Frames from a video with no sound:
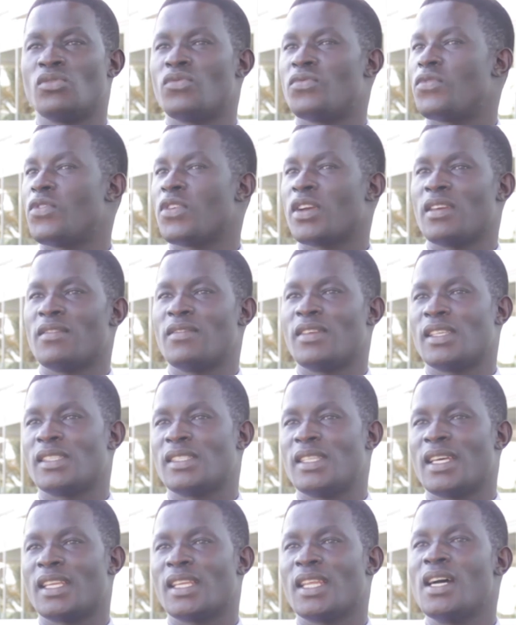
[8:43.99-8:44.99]
forgiveness
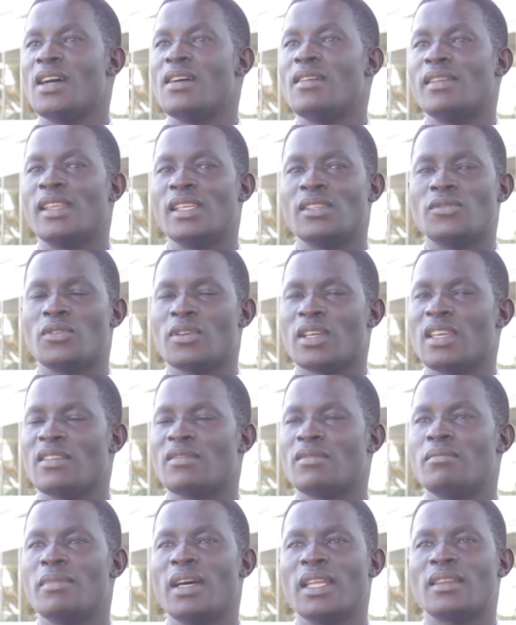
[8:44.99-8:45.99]
that, oh, let's
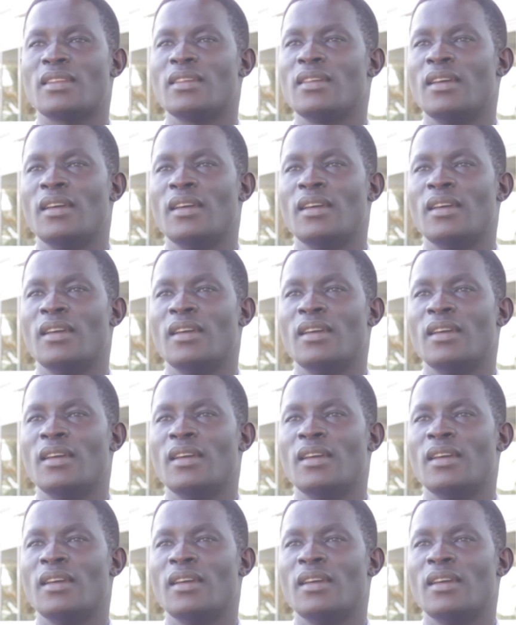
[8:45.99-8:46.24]
forgive. But,